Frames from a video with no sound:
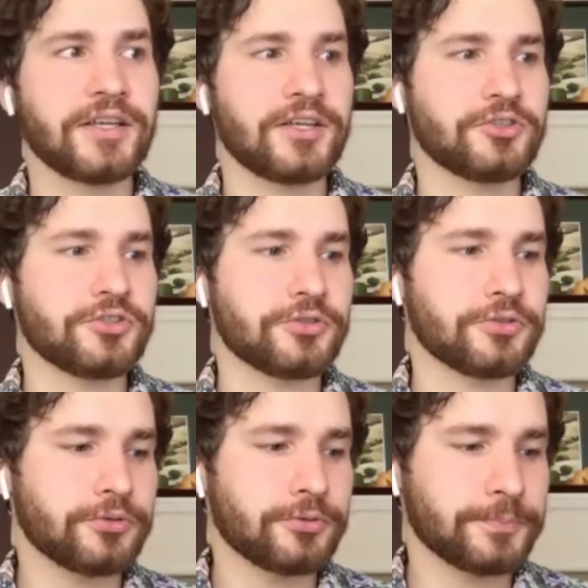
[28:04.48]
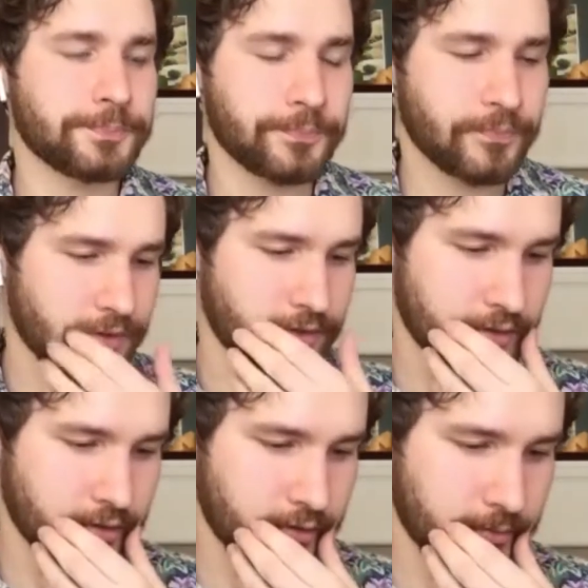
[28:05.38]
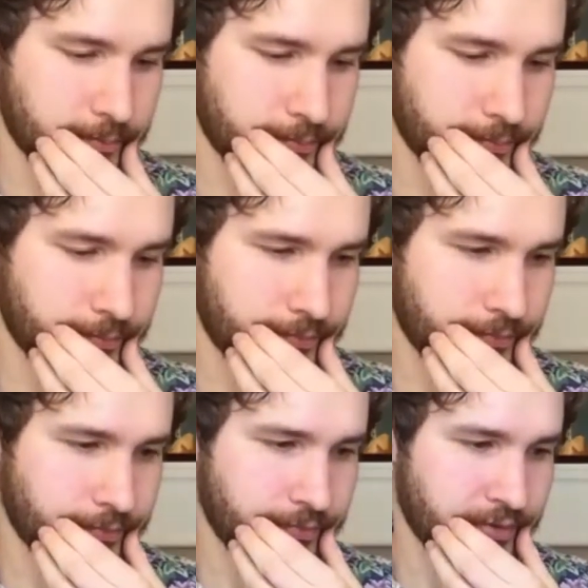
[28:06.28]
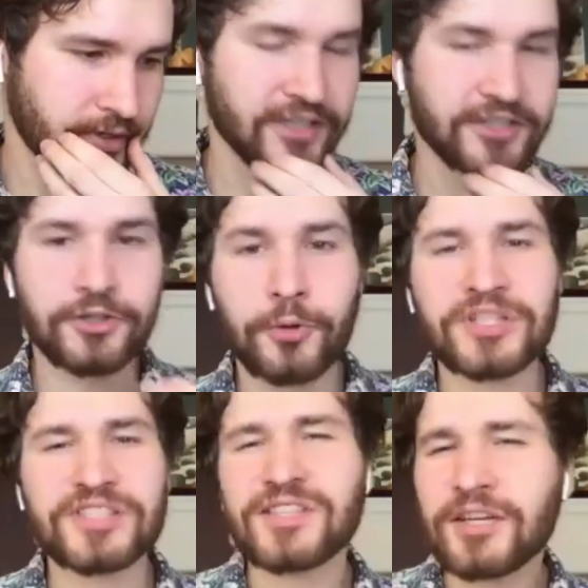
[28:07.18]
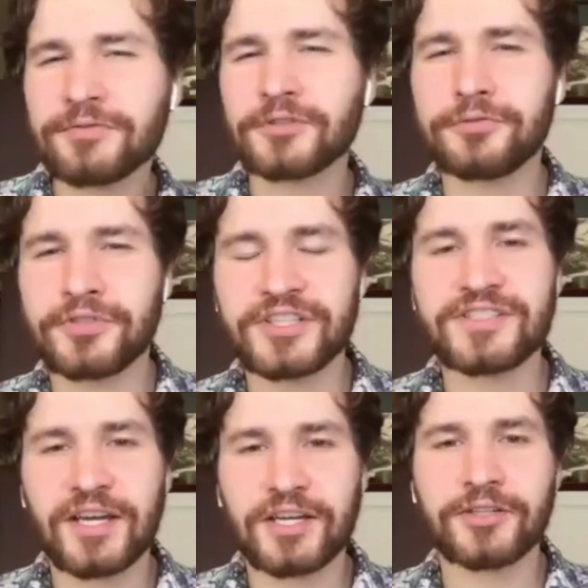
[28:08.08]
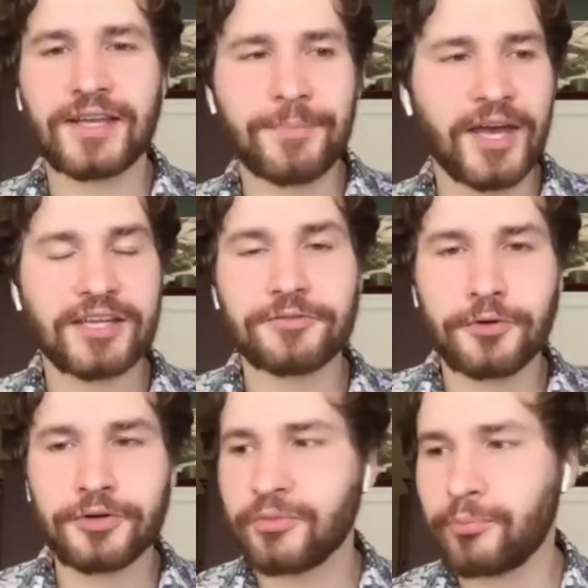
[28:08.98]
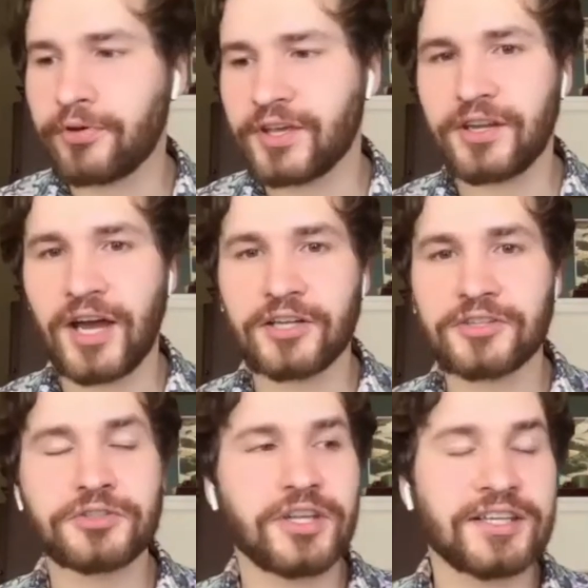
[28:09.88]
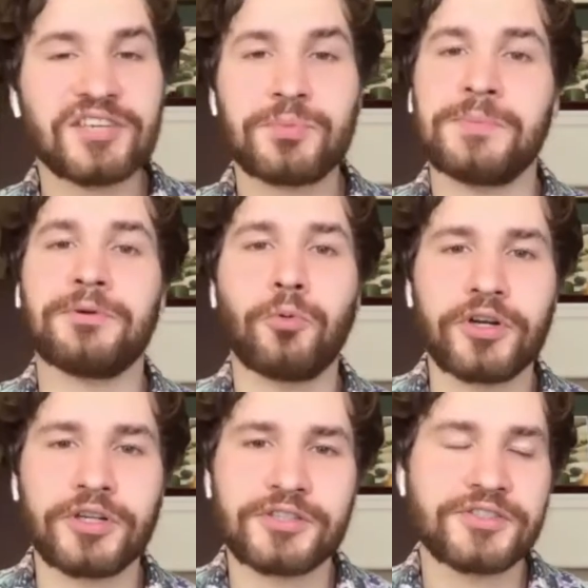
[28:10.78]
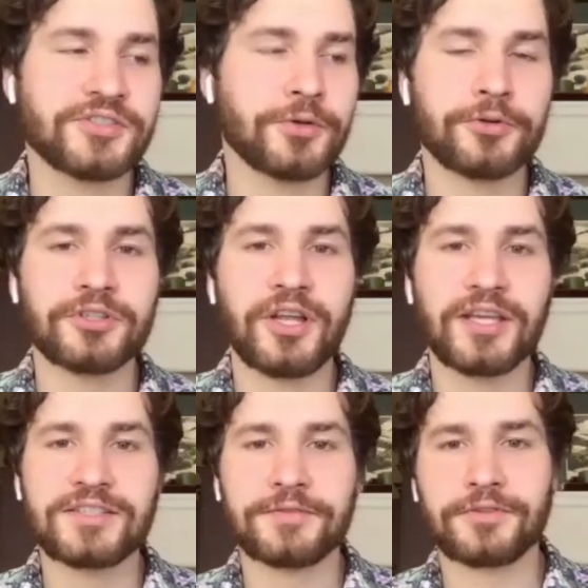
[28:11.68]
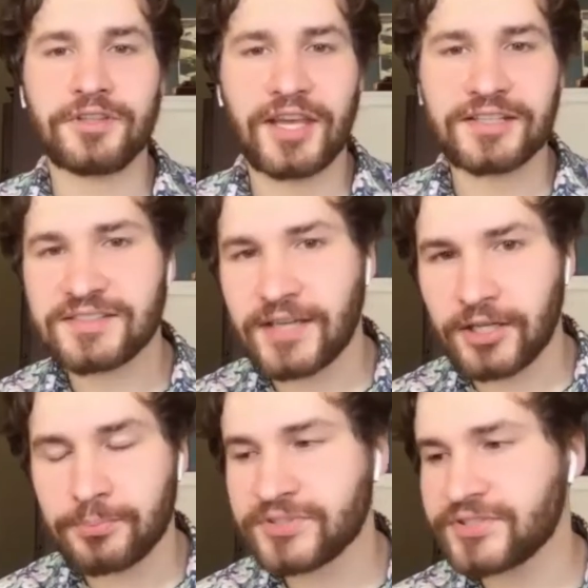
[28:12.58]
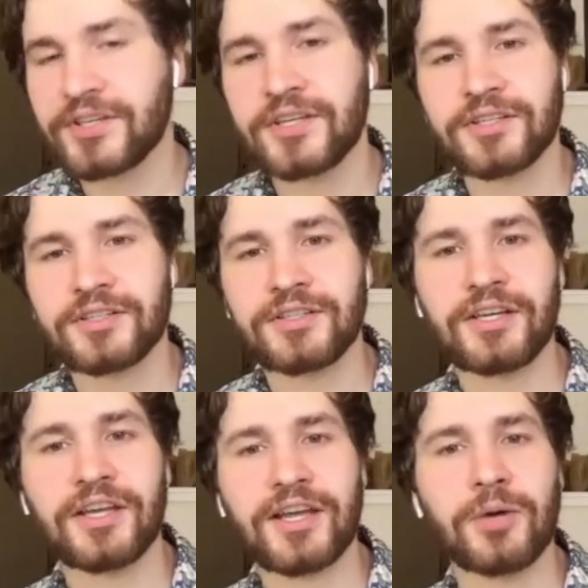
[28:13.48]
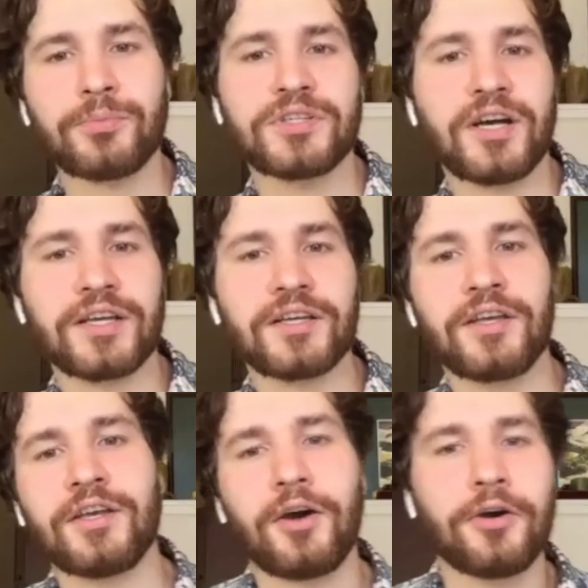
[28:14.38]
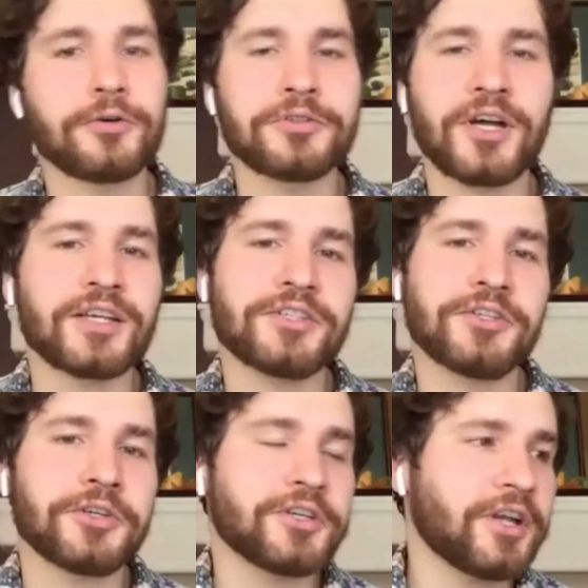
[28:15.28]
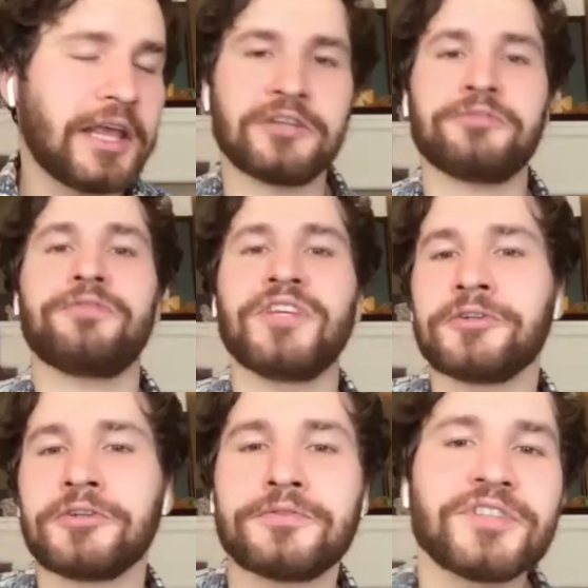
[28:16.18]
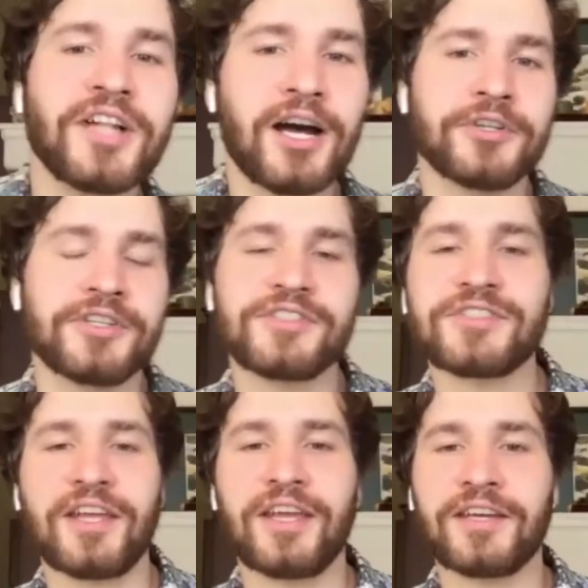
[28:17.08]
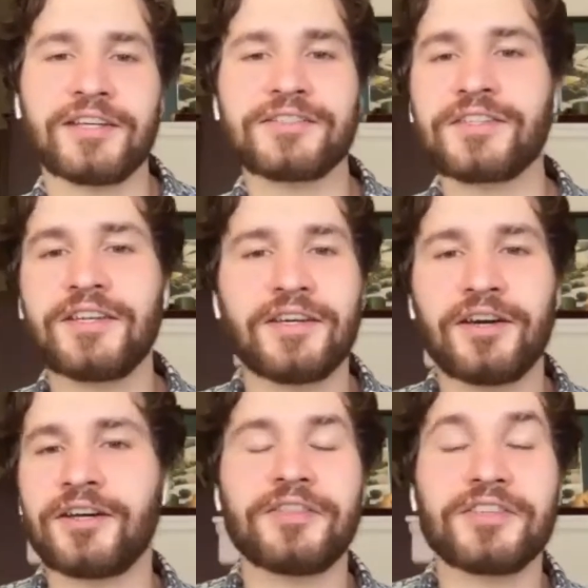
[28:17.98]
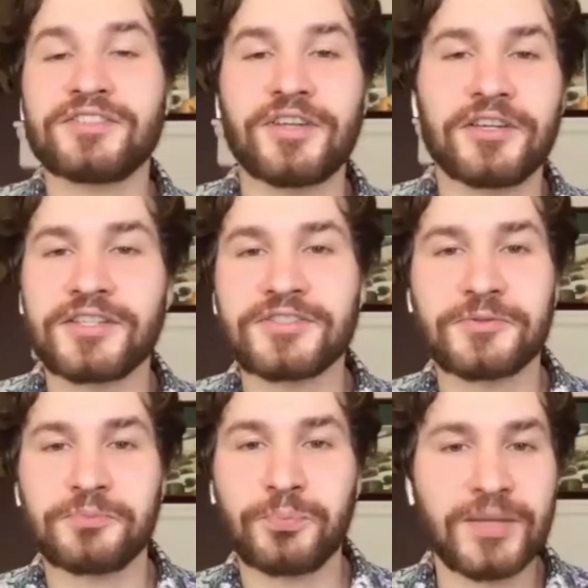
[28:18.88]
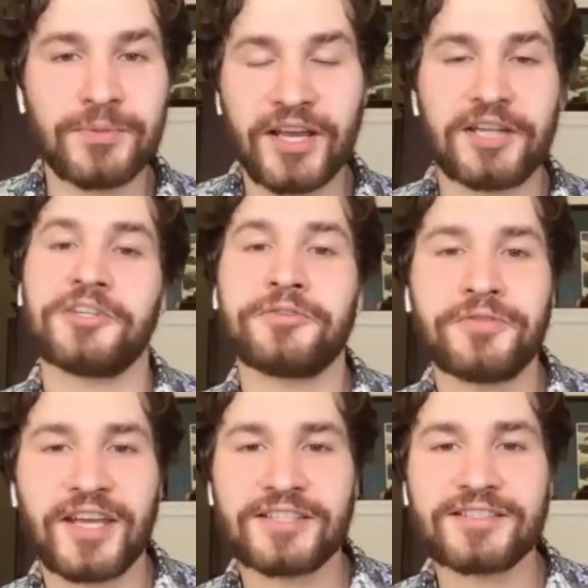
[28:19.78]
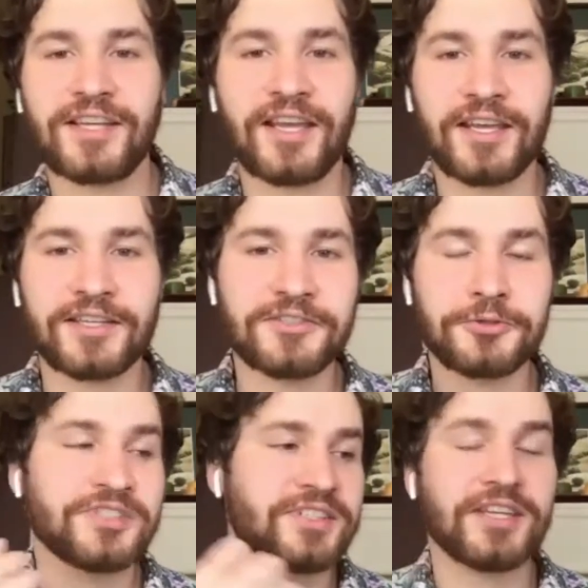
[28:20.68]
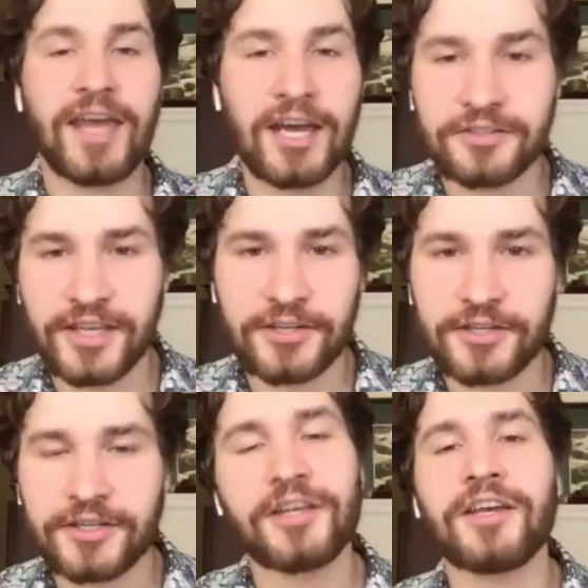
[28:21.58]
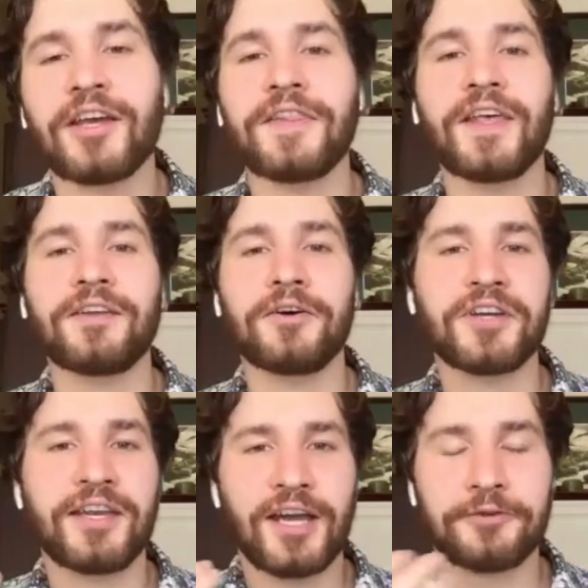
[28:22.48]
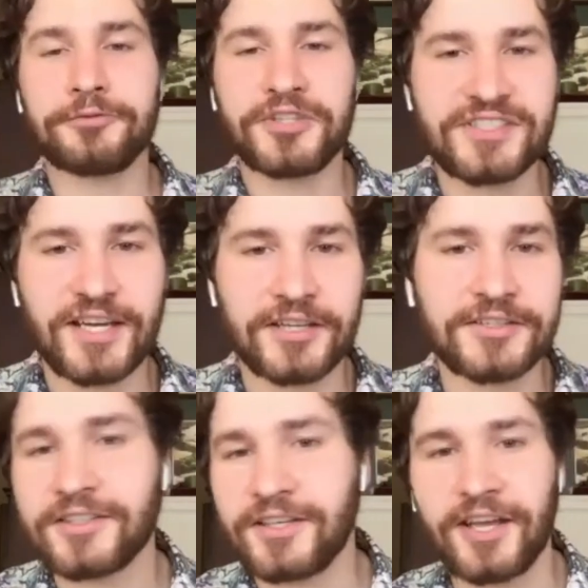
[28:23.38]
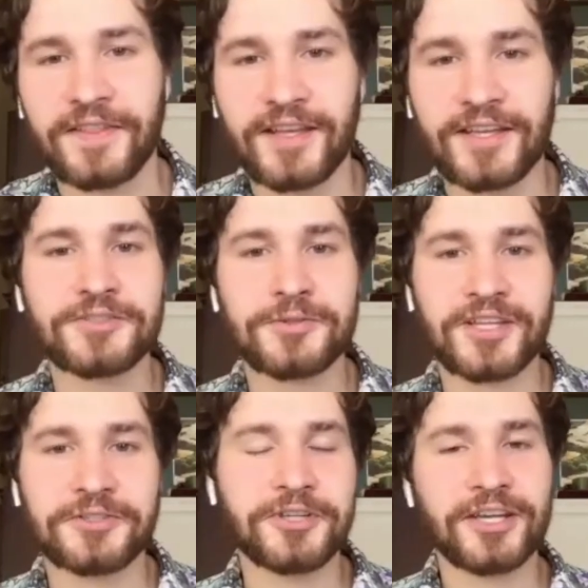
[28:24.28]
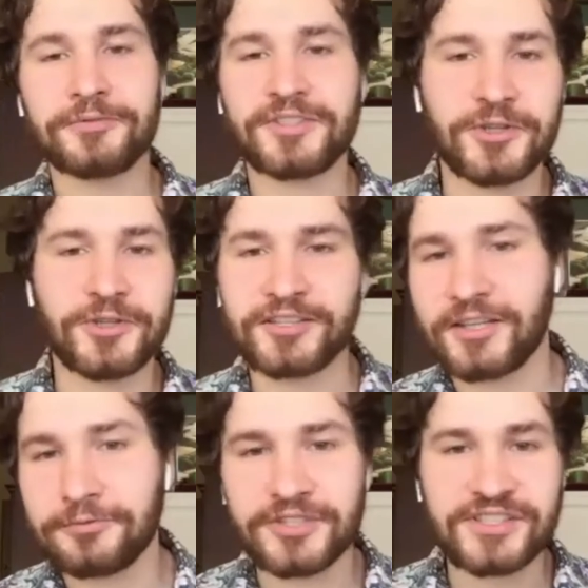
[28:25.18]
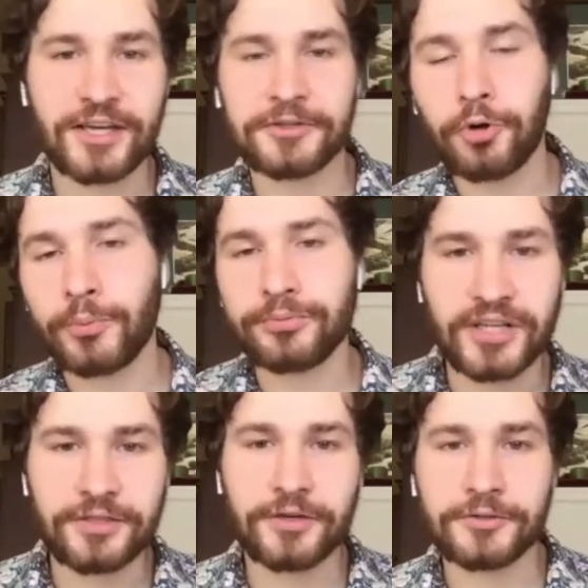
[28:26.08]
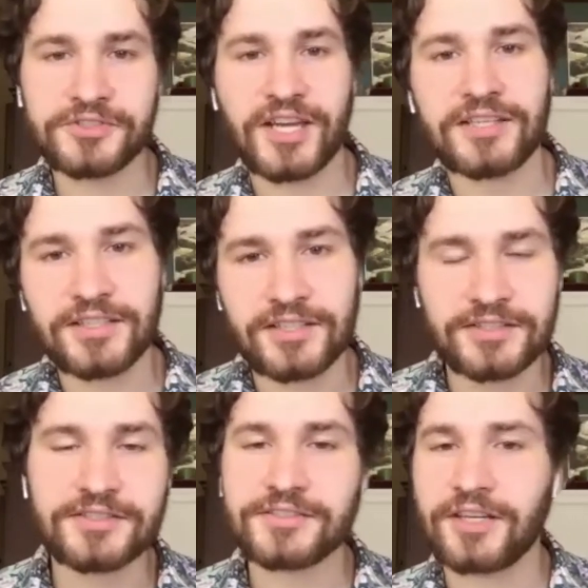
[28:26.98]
do um, like we cipher freestyle like back and forth, but then I also like give people words or like different like setups. Like I'll be like, oh, like you're in a field of flowers and the sun is beaming on your face and you see an alligator, and then okay, now freestyle, and then so then you like try to like freestyle incorporate those ideas,